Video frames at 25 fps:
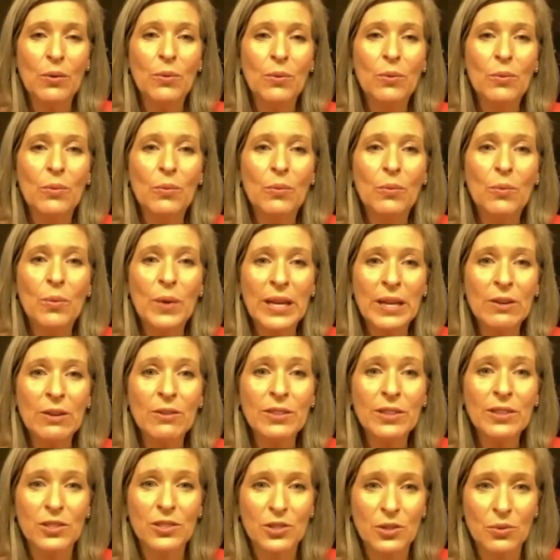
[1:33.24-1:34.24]
we are
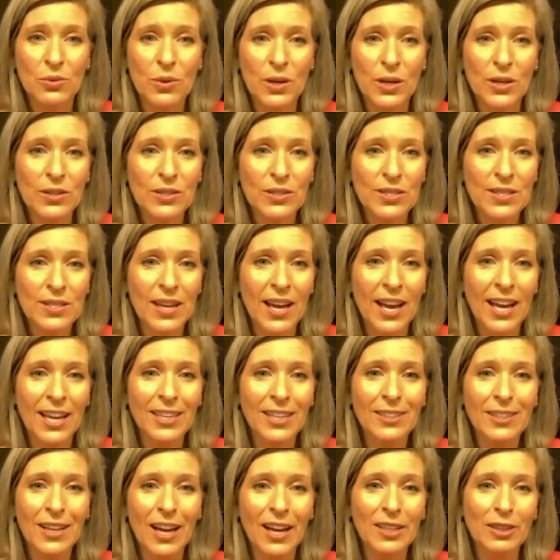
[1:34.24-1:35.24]
the doers.
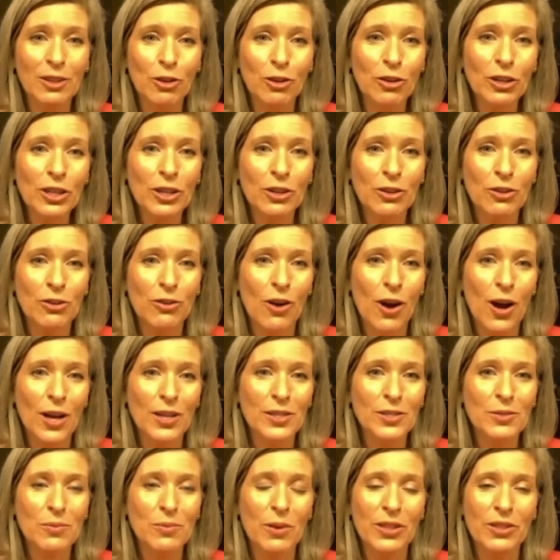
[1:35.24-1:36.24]
I look
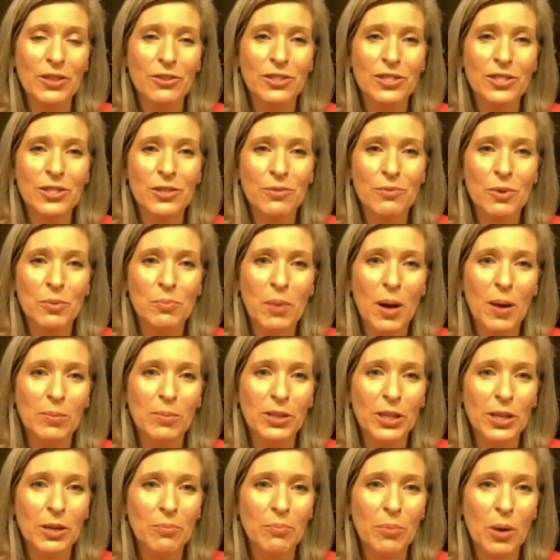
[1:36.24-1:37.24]
across, whether it's the
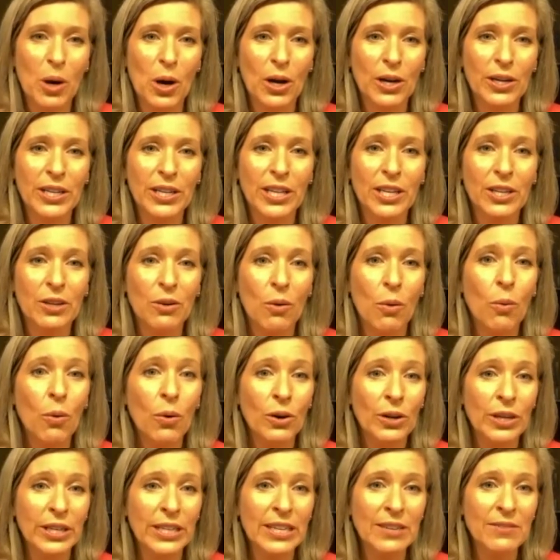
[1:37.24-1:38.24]
Republican Party
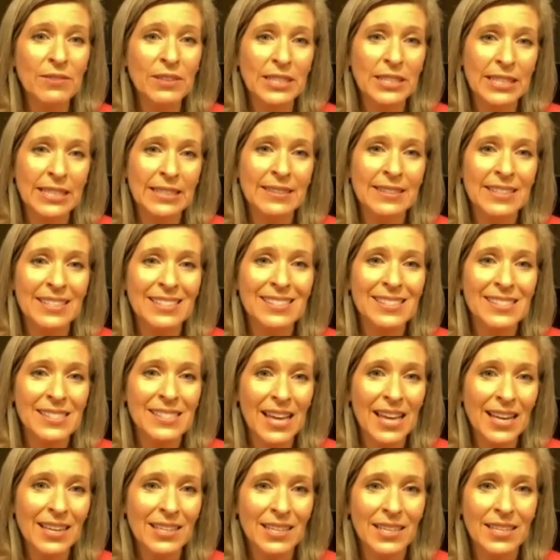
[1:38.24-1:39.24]
or even in the
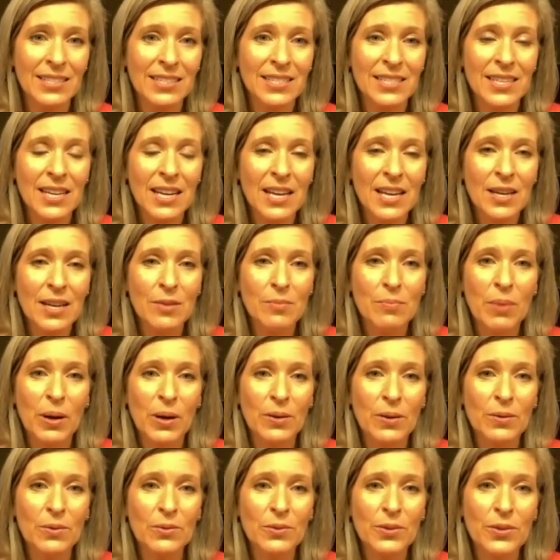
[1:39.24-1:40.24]
Senate,
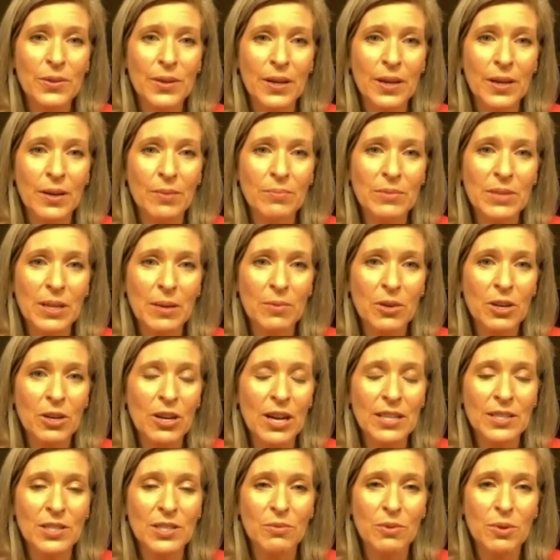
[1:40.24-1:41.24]
both
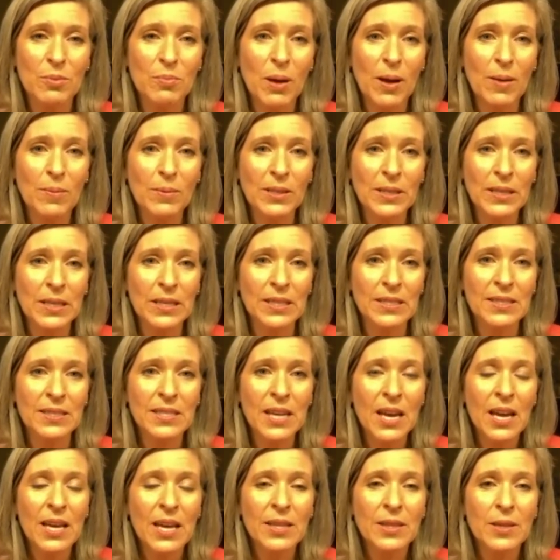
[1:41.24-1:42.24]
Democrats and Republicans,
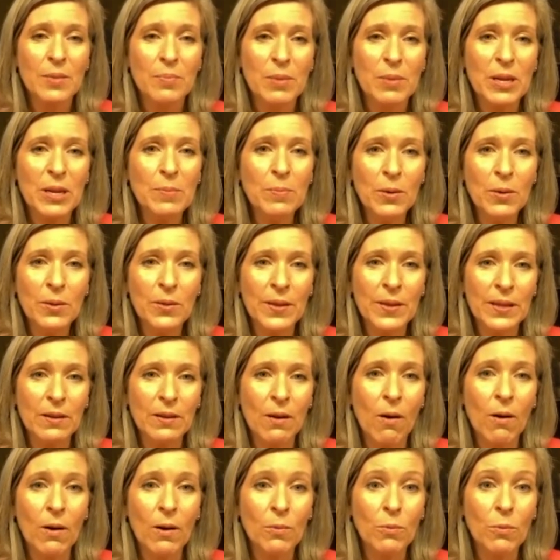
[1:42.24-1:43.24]
the people that
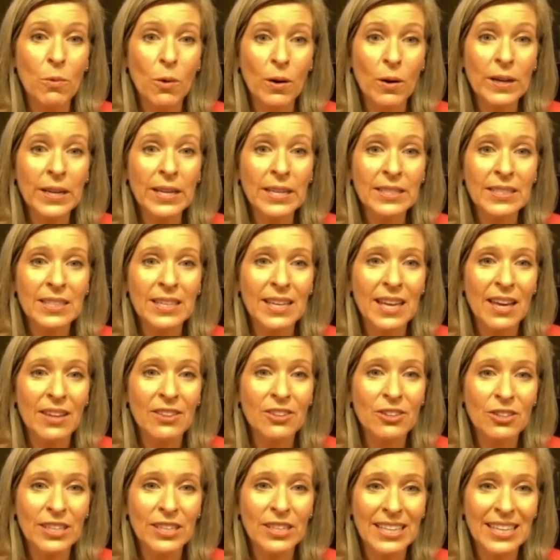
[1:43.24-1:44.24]
are working
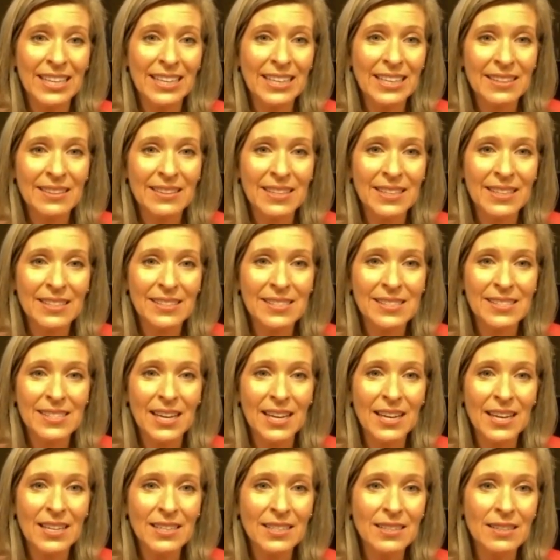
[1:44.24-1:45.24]
together and getting things
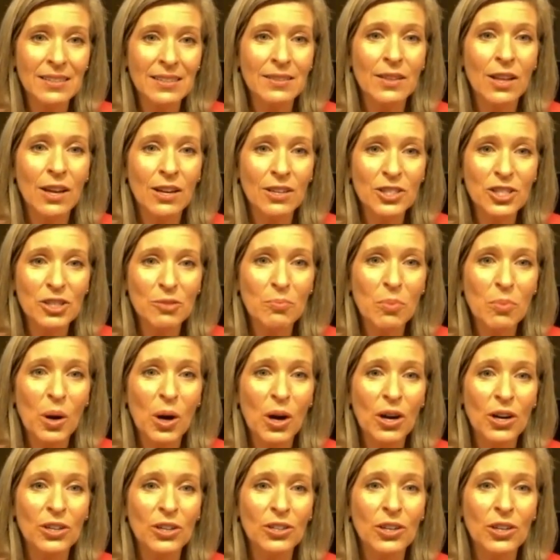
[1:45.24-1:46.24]
done, large in
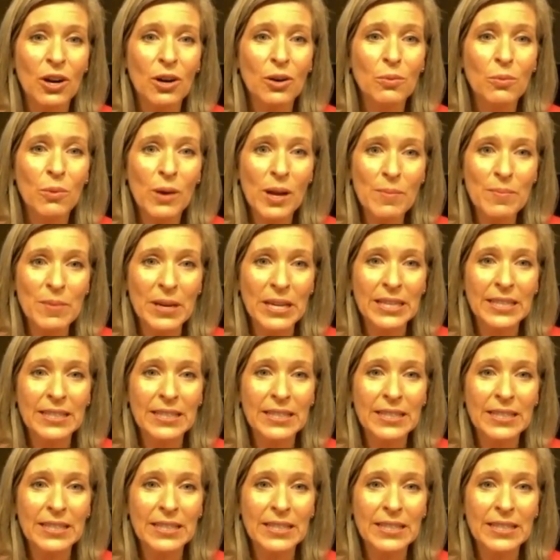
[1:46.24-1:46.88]
part, are women.